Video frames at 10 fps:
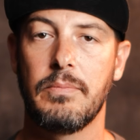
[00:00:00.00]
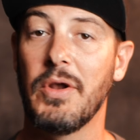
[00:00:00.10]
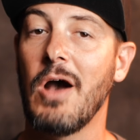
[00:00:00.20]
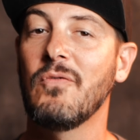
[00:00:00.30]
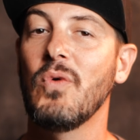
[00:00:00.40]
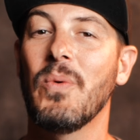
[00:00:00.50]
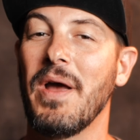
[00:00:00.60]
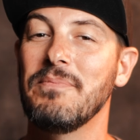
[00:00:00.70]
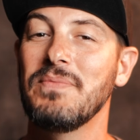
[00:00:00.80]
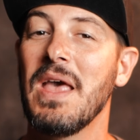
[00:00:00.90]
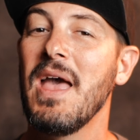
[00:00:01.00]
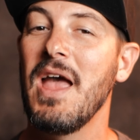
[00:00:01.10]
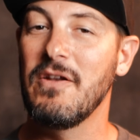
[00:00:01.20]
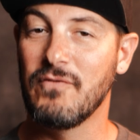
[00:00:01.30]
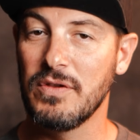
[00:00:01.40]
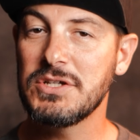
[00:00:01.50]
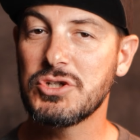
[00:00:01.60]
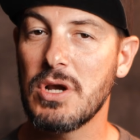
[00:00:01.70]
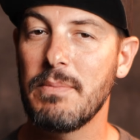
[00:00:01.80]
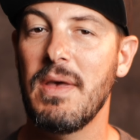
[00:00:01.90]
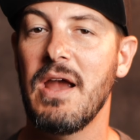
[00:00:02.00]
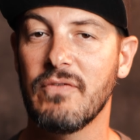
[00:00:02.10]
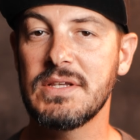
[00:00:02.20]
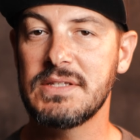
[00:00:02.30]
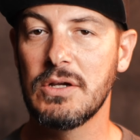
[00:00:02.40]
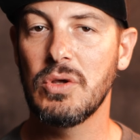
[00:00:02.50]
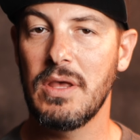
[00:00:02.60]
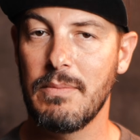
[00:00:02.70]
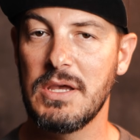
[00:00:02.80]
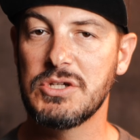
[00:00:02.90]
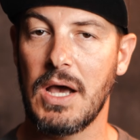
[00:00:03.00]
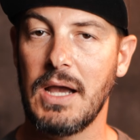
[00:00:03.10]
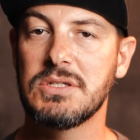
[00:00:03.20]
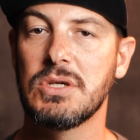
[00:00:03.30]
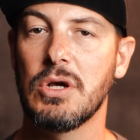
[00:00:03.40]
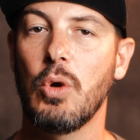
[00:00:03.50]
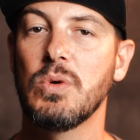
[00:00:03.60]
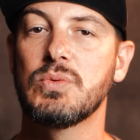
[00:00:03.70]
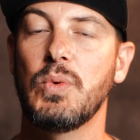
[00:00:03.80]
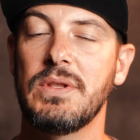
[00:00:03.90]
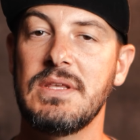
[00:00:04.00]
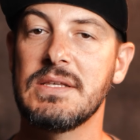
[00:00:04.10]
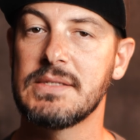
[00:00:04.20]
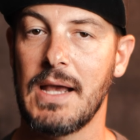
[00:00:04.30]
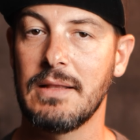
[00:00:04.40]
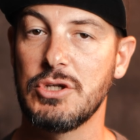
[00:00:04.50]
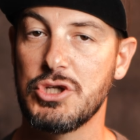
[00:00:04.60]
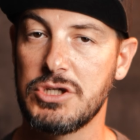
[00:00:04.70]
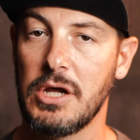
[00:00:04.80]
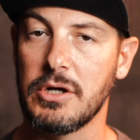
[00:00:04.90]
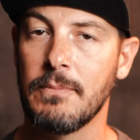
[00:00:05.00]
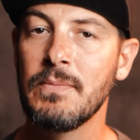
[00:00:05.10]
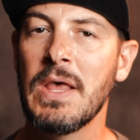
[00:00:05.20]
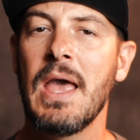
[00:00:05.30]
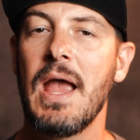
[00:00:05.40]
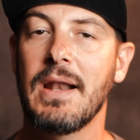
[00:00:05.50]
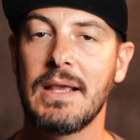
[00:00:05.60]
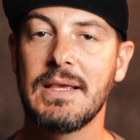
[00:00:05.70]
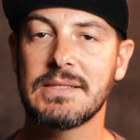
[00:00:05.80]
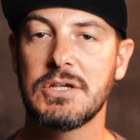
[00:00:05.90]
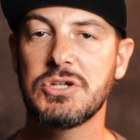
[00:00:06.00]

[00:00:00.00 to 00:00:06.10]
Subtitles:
But off we went. And for this trip, every single image I took was with the silent shutter. And I guess